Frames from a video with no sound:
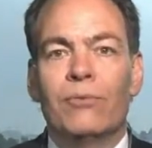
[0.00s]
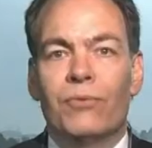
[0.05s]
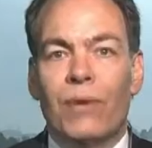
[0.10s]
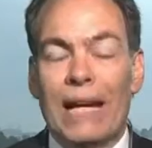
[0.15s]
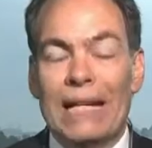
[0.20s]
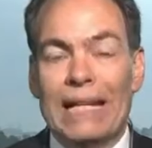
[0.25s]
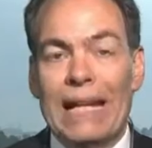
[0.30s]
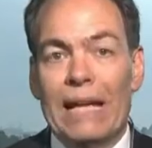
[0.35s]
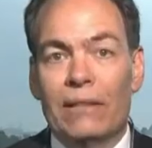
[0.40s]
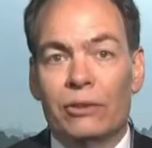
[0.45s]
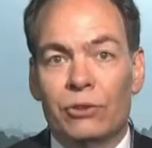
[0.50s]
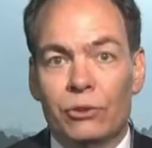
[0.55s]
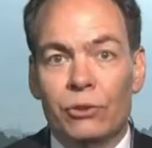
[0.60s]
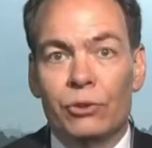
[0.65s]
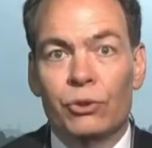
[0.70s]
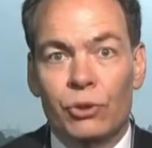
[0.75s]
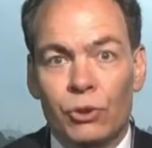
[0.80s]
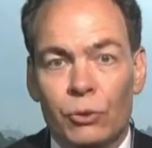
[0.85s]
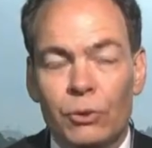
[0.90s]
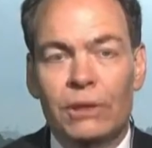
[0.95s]
financial
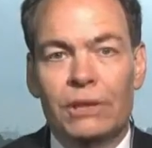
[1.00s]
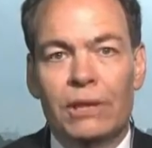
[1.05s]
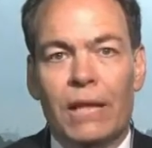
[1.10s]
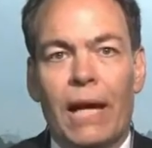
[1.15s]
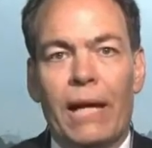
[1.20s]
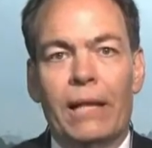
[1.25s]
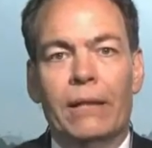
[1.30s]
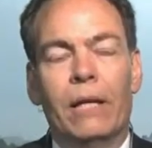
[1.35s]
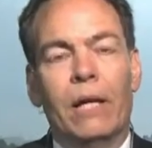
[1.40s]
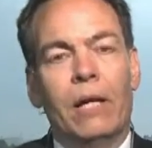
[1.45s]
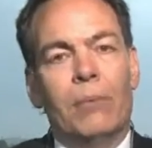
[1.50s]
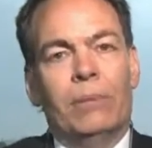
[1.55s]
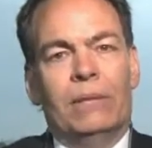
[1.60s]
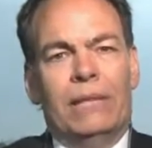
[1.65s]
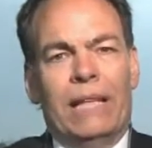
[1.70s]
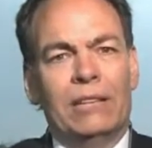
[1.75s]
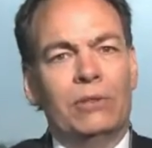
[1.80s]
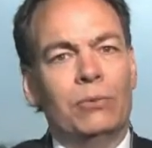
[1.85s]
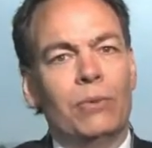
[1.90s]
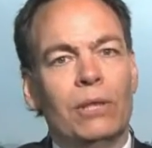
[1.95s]
suicide. But
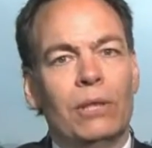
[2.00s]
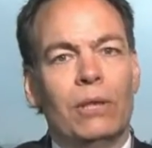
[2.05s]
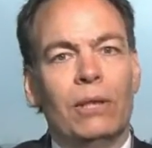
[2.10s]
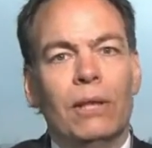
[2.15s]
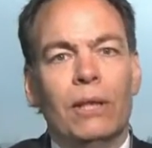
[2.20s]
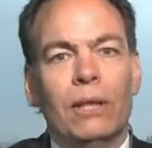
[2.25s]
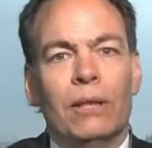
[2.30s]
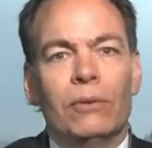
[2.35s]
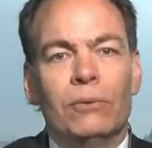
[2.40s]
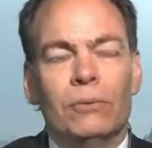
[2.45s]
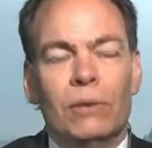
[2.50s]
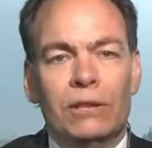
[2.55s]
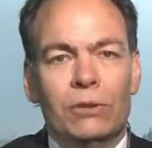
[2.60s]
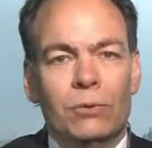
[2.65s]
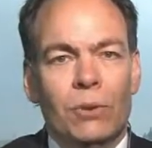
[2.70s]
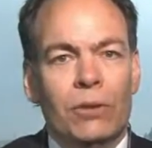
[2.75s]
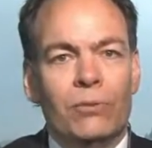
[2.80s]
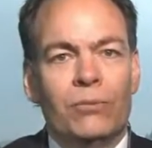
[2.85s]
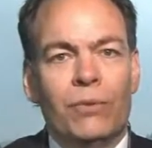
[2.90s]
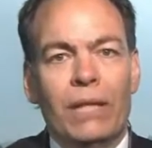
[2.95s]
that's what
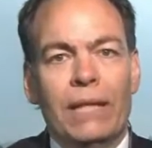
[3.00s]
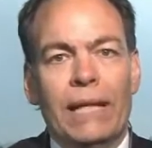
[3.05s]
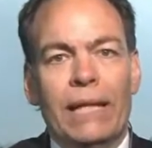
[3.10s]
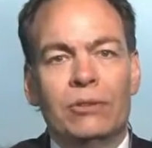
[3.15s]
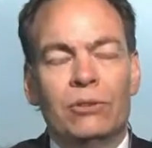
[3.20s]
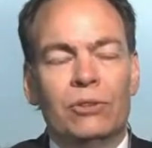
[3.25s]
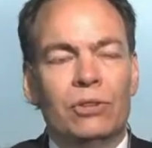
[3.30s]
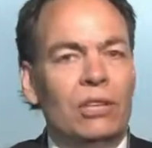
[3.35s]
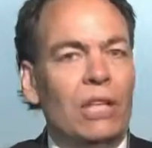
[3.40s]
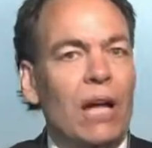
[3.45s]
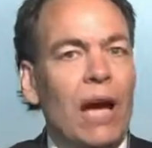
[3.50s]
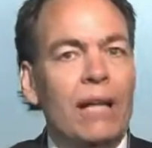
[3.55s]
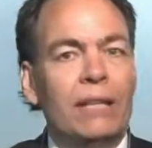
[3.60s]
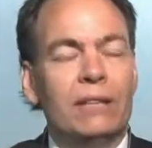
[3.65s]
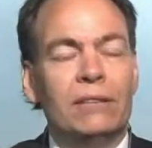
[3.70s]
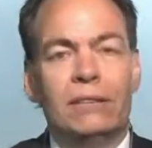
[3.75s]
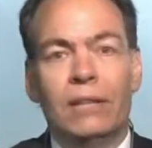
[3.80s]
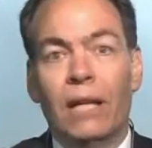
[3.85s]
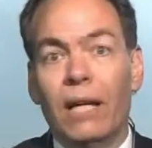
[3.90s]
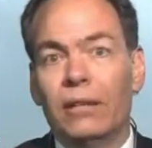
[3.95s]
a financial
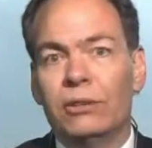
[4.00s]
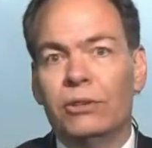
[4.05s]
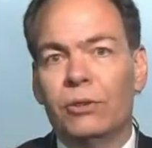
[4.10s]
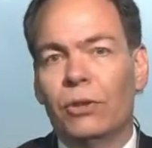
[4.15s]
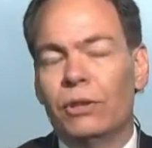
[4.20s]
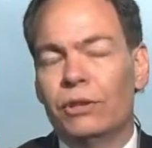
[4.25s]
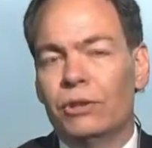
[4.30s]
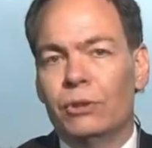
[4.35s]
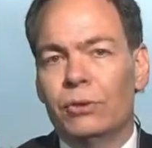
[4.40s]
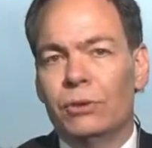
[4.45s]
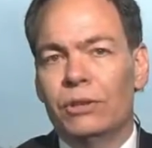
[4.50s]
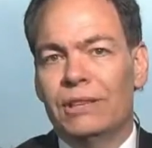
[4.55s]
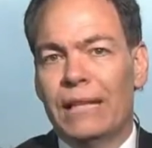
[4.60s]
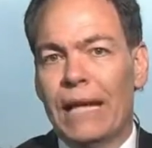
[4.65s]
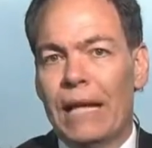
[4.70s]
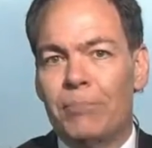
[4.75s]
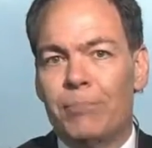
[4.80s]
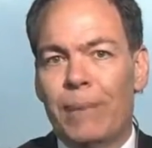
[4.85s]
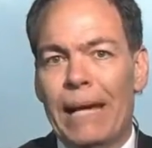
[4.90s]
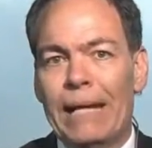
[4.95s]
jihadist does, or a
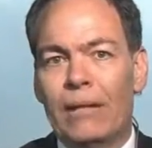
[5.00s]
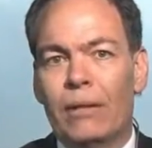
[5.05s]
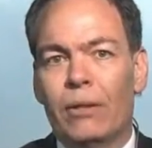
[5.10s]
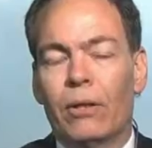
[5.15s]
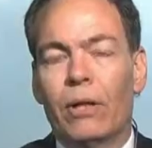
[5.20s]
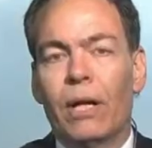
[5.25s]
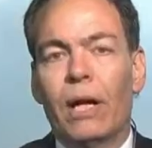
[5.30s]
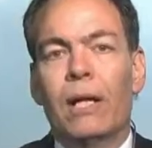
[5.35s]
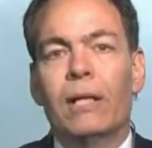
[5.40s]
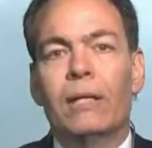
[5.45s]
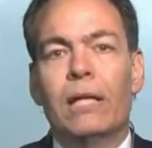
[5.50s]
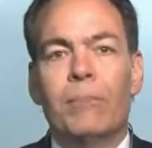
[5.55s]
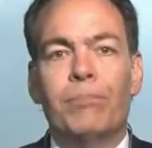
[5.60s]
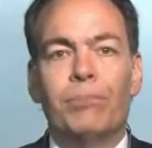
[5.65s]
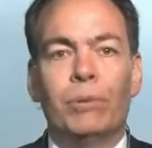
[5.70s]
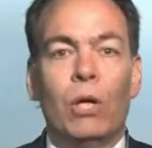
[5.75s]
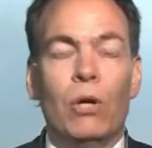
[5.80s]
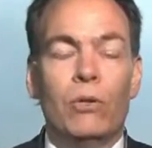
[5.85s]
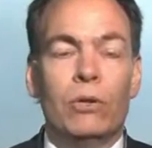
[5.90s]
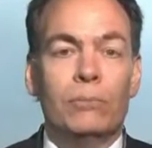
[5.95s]
suicide banker. They
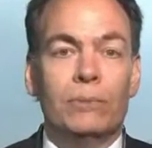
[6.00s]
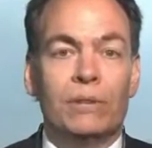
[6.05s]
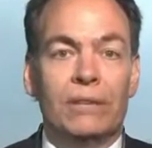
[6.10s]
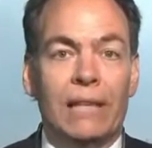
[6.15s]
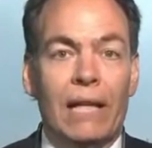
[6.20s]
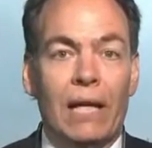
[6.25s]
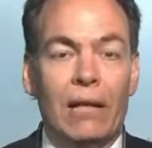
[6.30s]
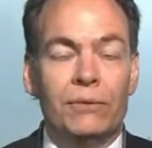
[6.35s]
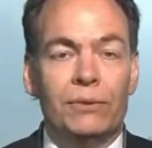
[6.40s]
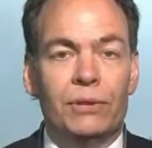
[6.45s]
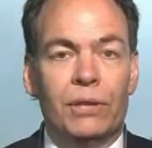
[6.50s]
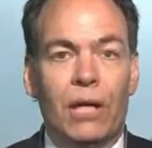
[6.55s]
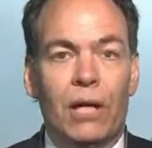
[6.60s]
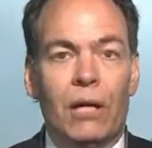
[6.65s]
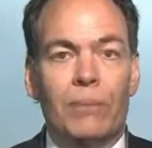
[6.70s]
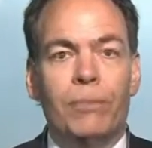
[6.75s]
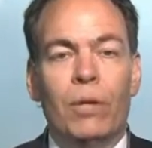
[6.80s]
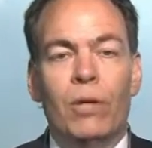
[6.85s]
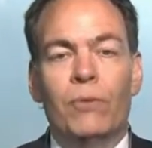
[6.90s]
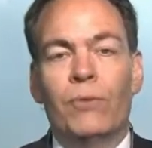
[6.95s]
blow themselves
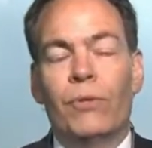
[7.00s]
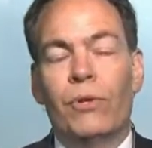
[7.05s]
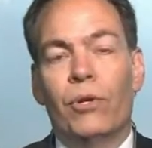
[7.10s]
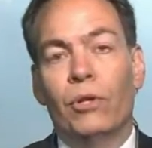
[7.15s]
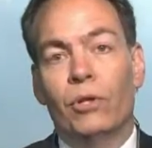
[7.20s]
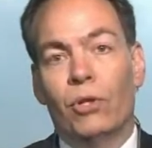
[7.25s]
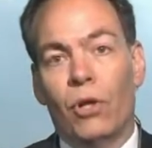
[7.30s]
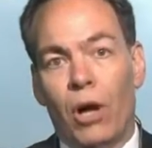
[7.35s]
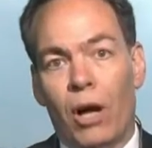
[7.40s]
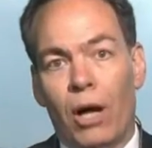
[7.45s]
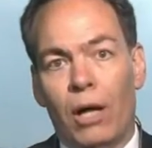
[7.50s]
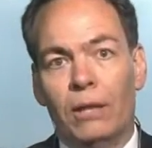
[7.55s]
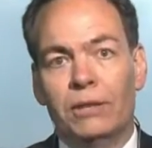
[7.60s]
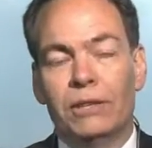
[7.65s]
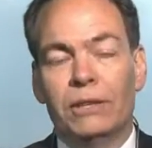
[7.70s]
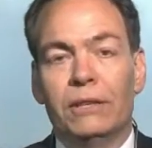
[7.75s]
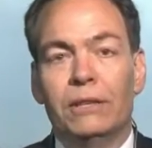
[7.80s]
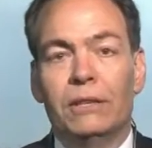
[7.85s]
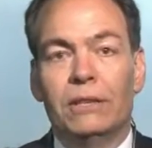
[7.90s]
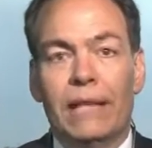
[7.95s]
up for their cause. In this